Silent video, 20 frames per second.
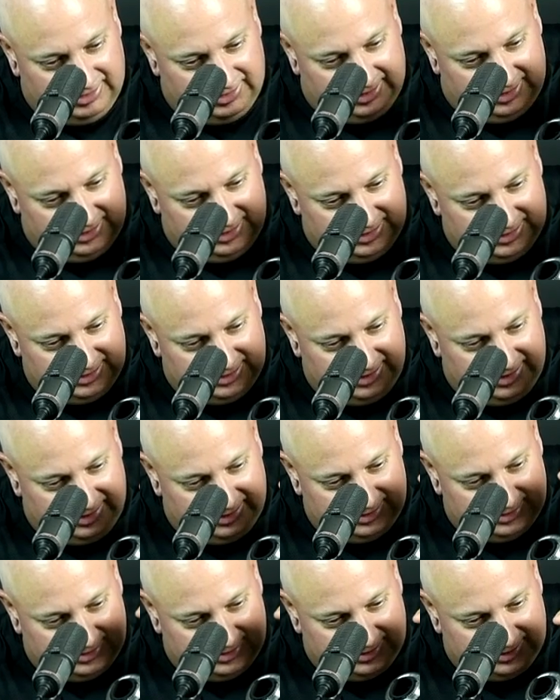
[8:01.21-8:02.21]
And this
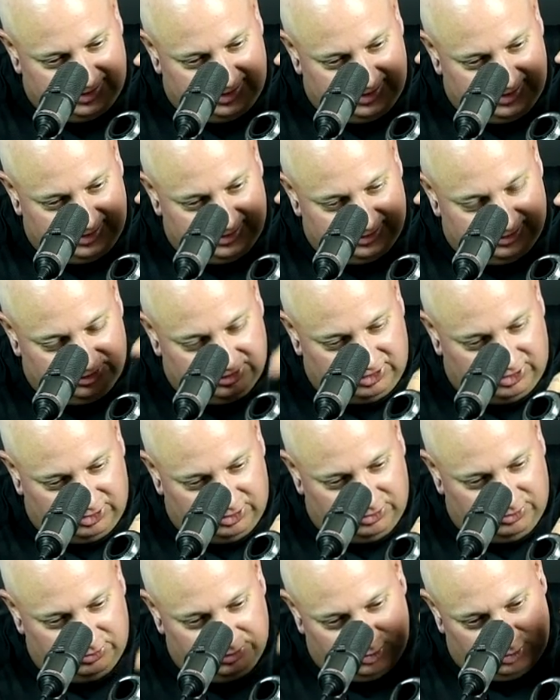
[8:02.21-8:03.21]
lens does not
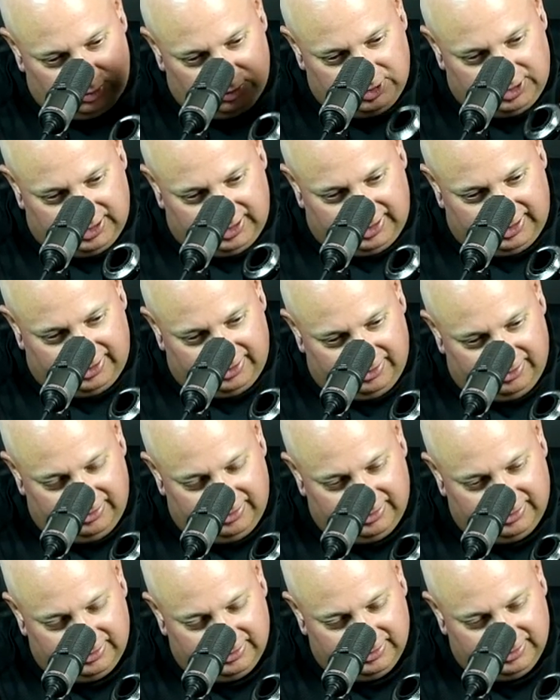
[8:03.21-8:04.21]
know nor care
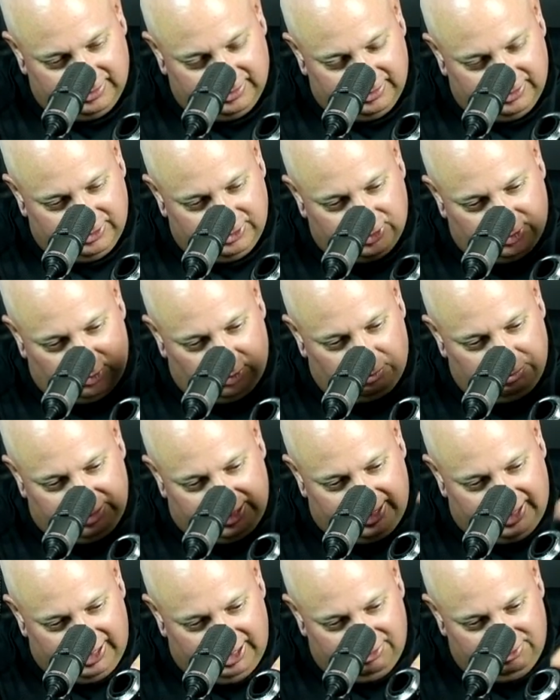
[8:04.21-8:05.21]
nor
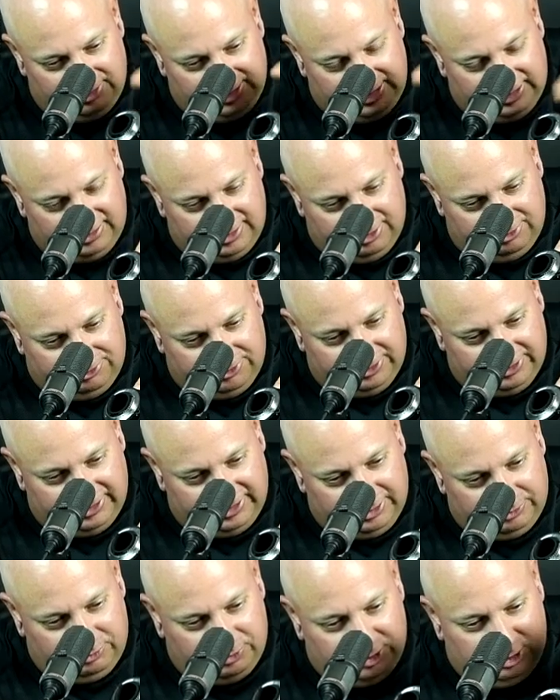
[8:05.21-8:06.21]
behave any
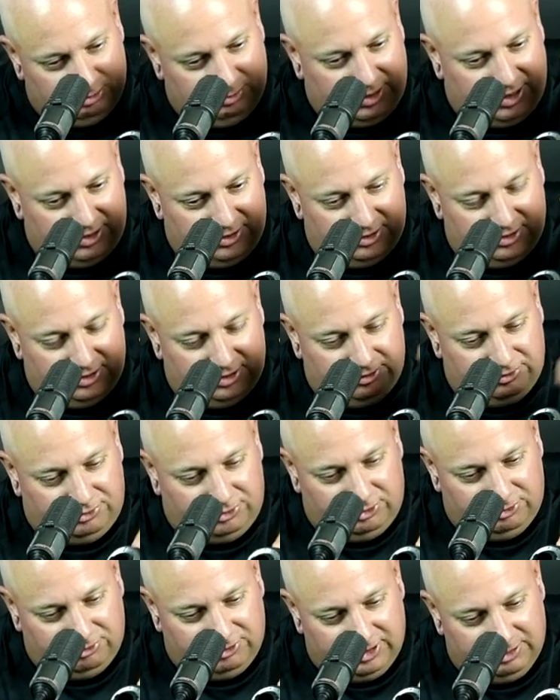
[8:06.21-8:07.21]
differently when you mount it on a
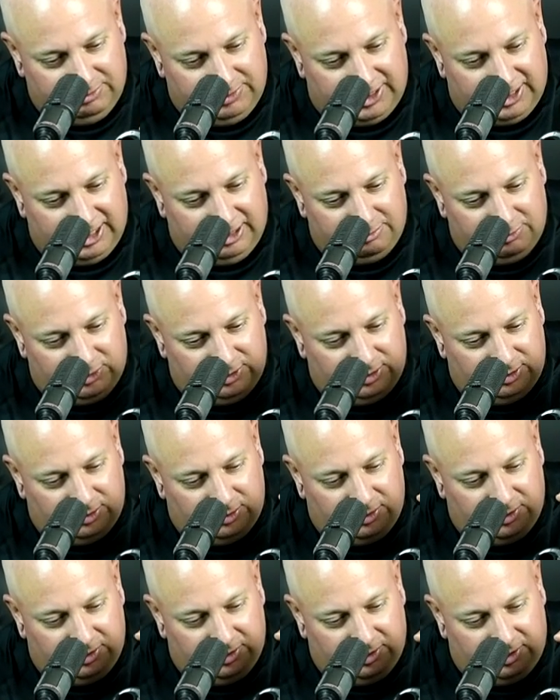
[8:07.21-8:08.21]
full-frame camera
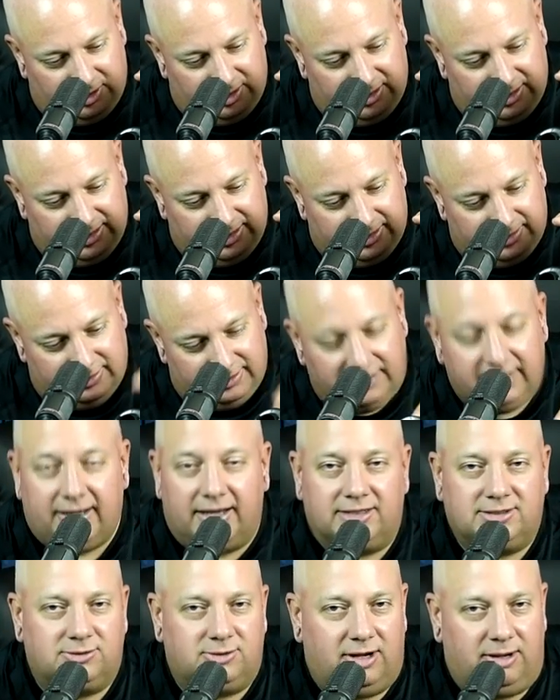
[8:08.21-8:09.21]
or a
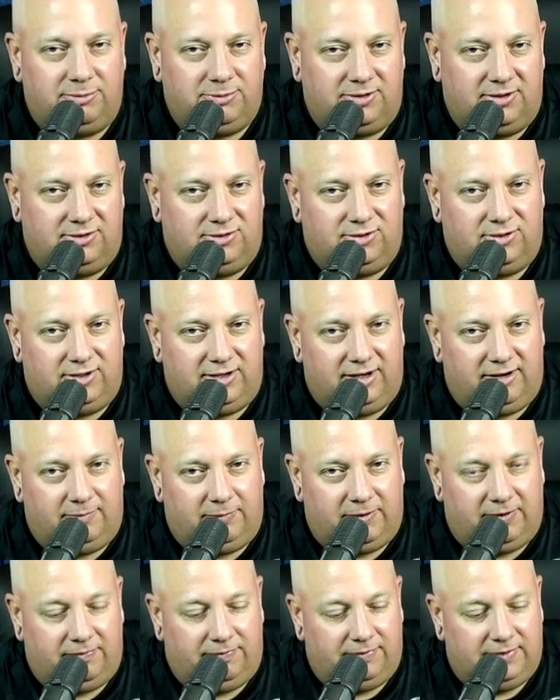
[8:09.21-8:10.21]
DX crop sensor
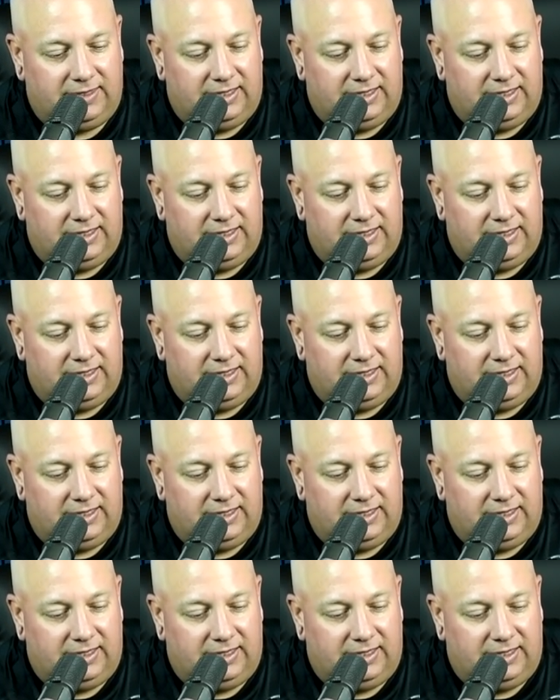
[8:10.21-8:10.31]
camera.